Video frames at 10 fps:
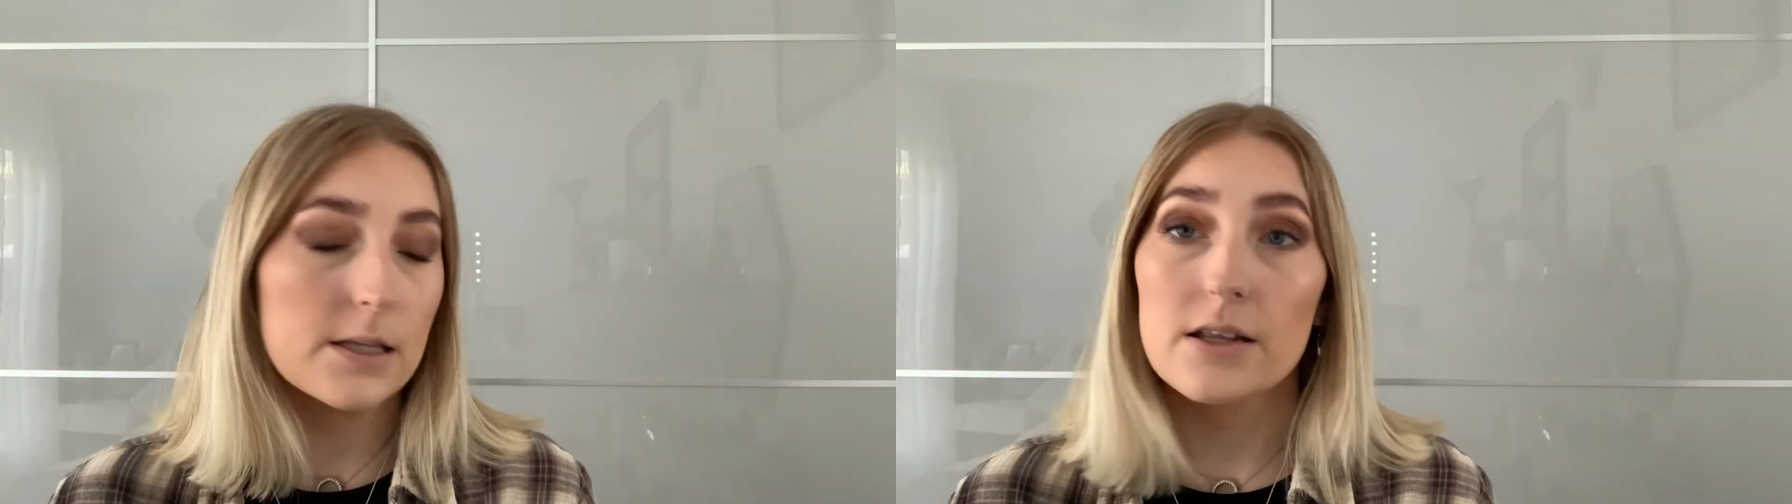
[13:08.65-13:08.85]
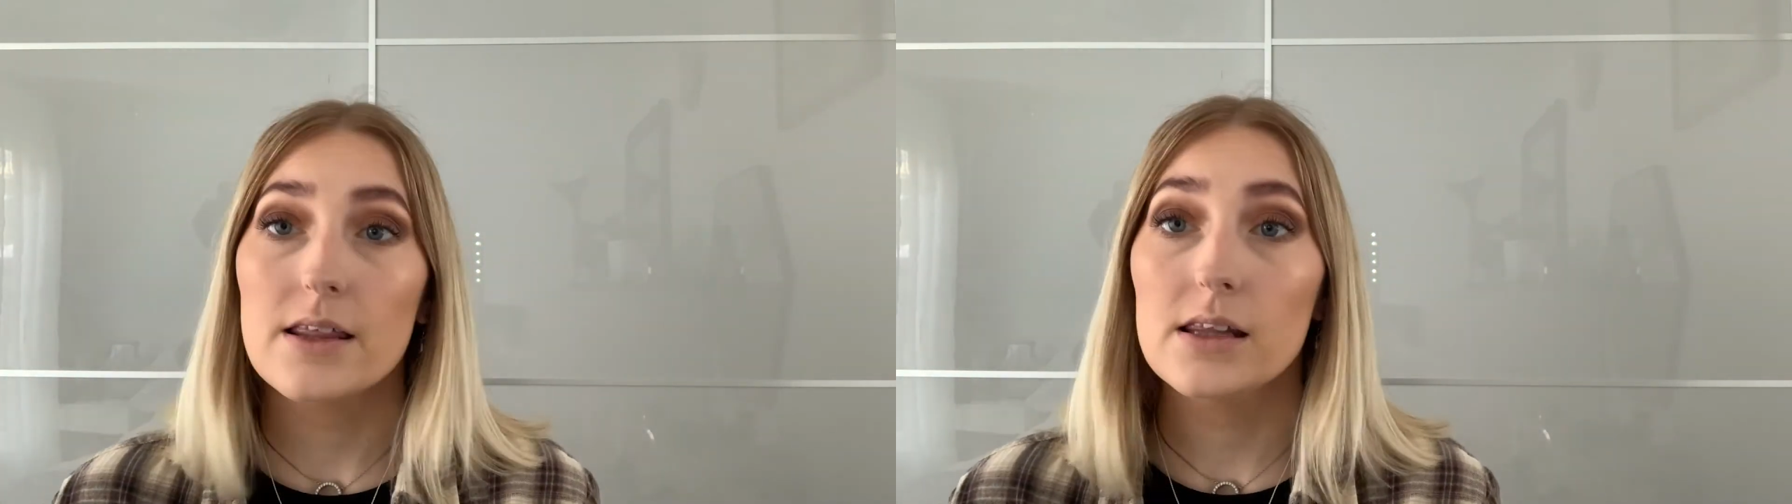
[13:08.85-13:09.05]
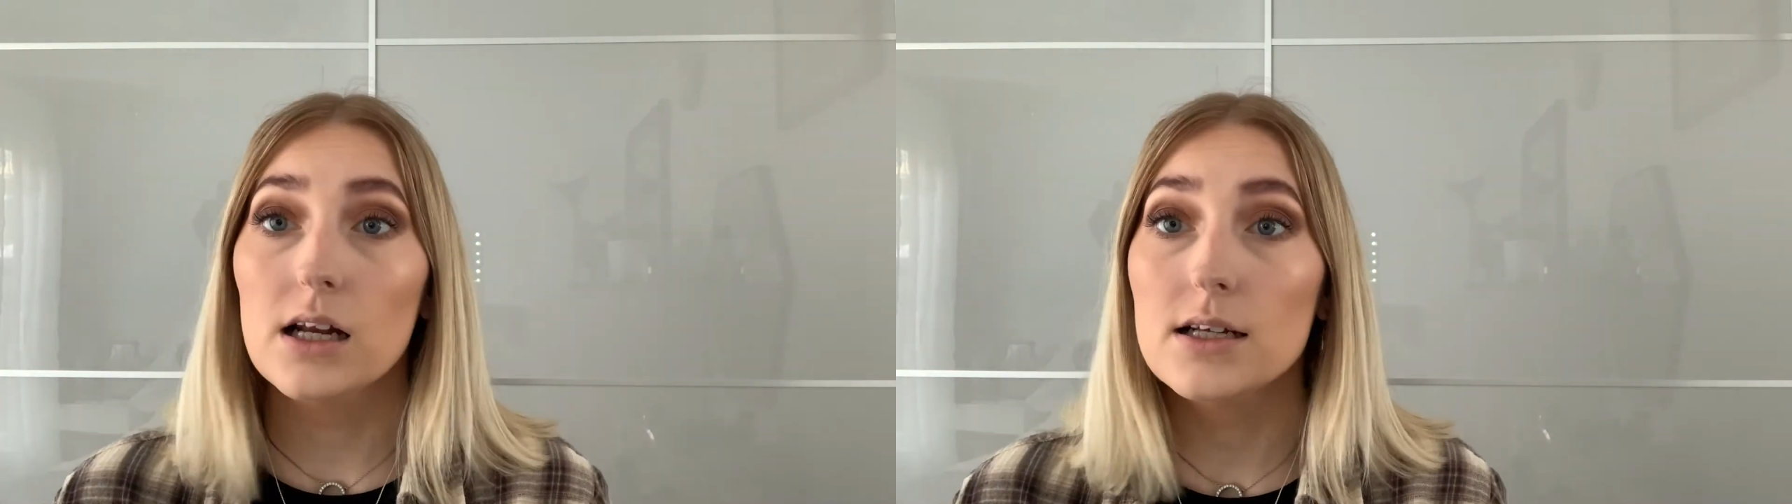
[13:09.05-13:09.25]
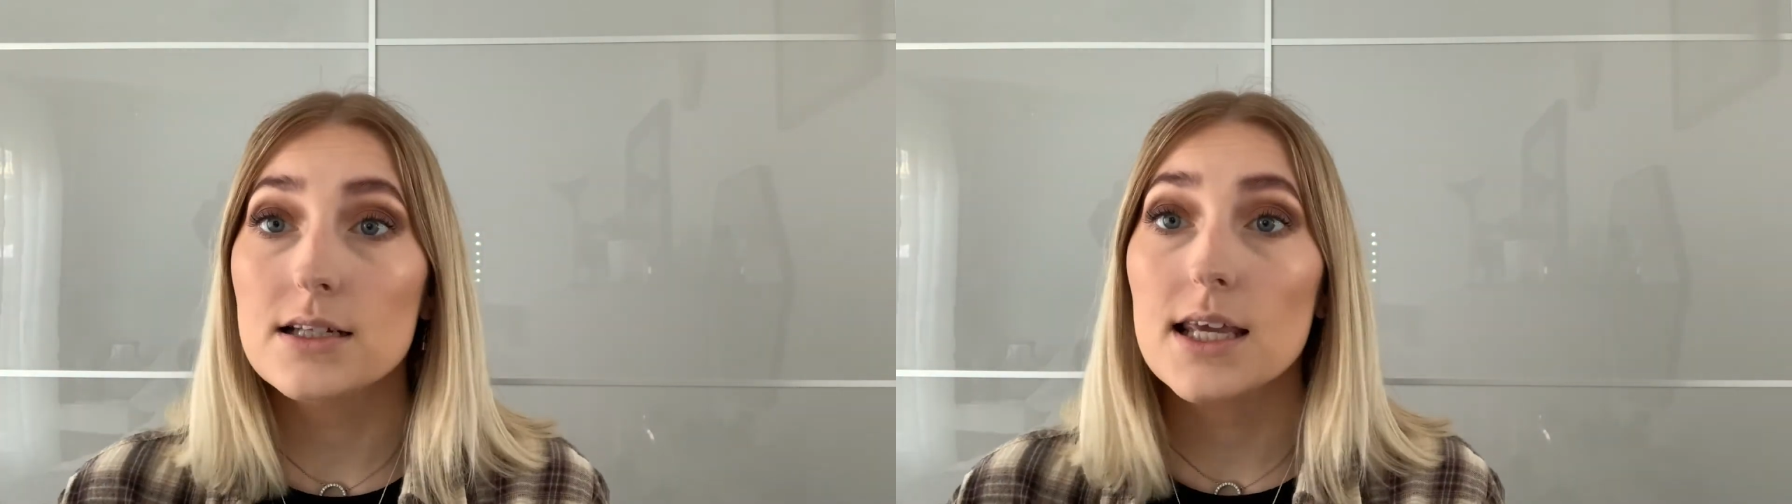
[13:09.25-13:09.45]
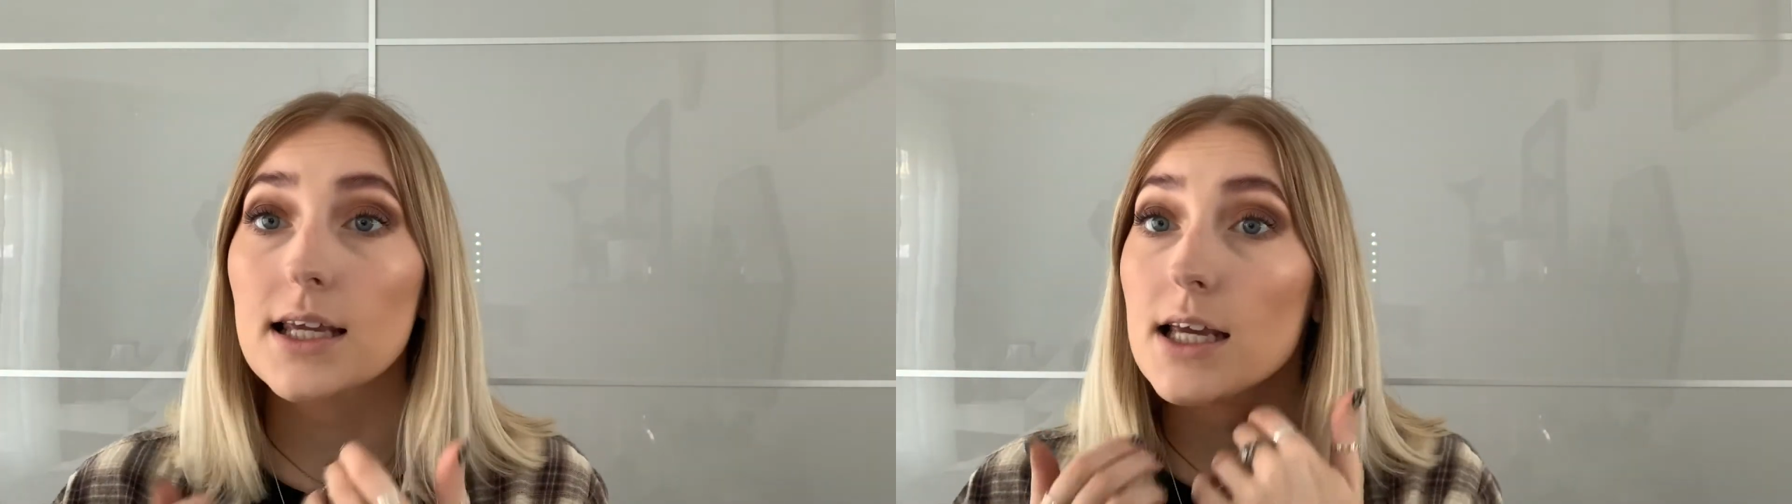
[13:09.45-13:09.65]
So then the last
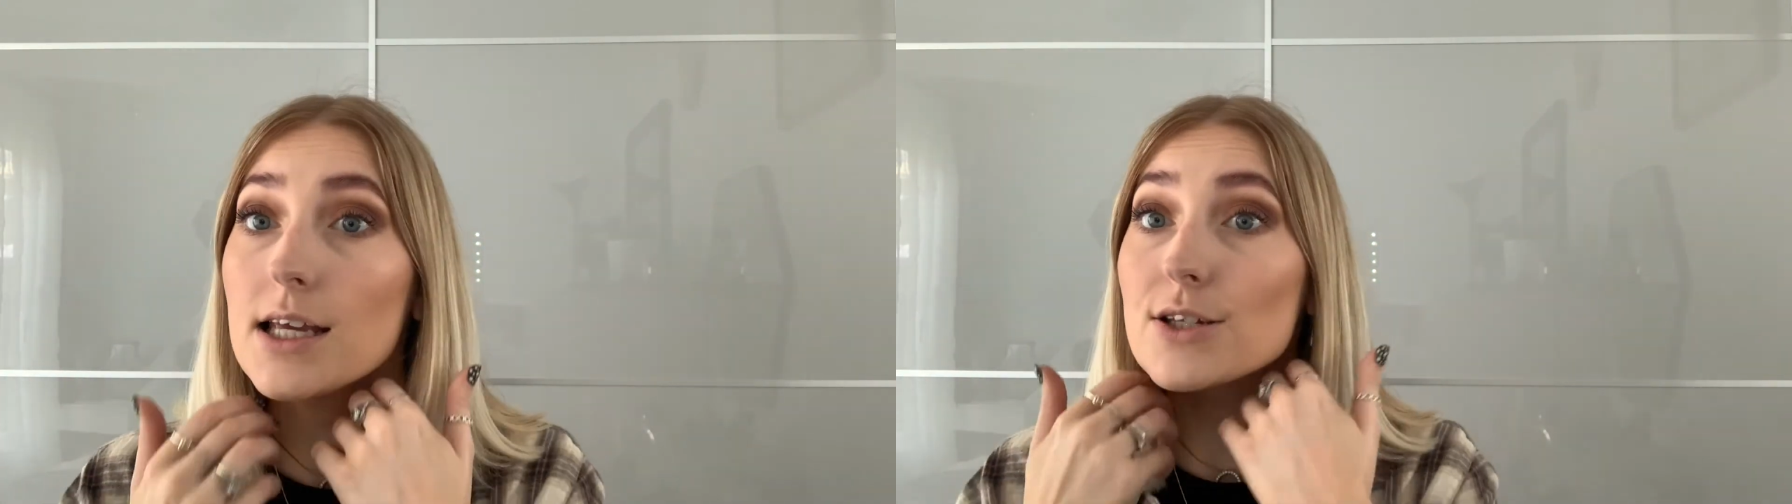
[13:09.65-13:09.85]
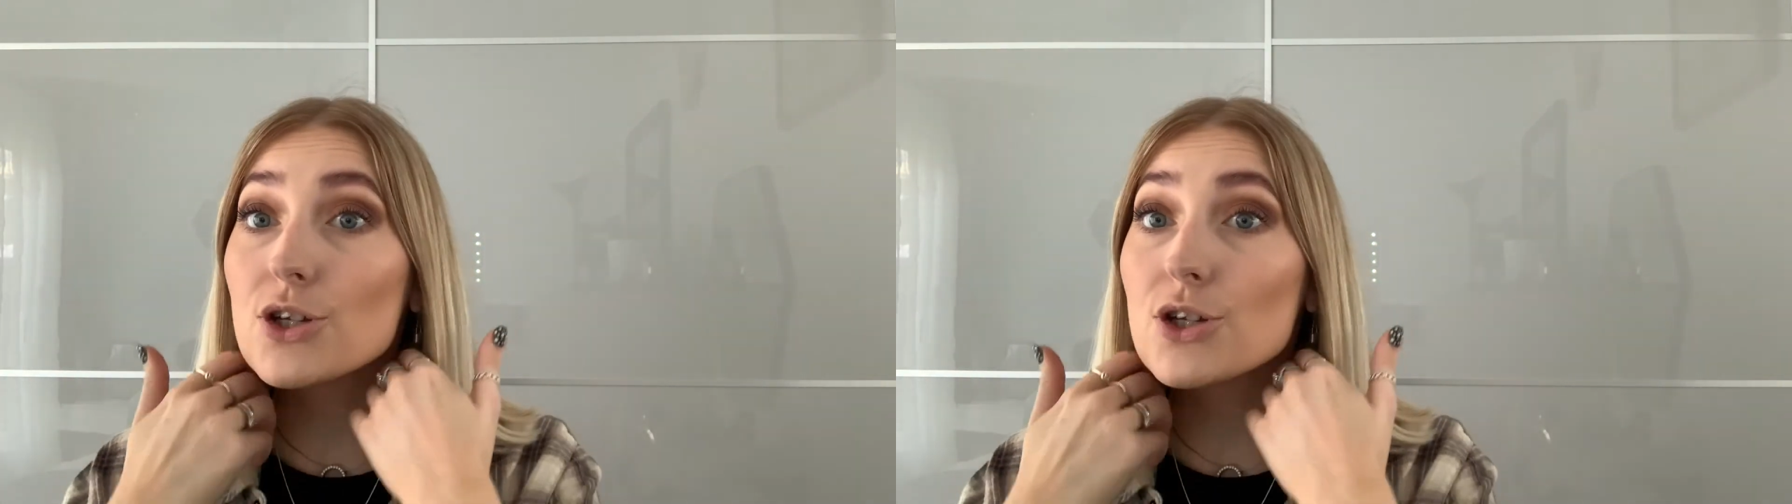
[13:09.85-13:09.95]
thing is